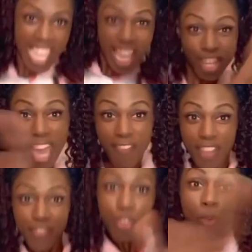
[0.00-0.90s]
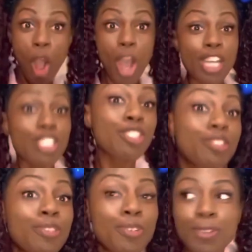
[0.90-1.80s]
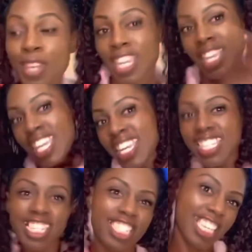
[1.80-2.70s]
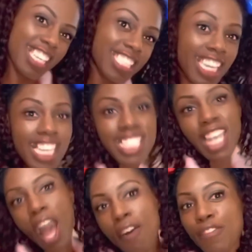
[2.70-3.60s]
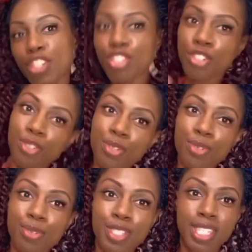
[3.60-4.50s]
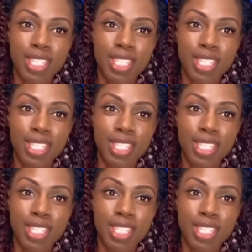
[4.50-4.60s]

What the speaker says: You can laugh if you want to. Get your kids and kick off your shoes.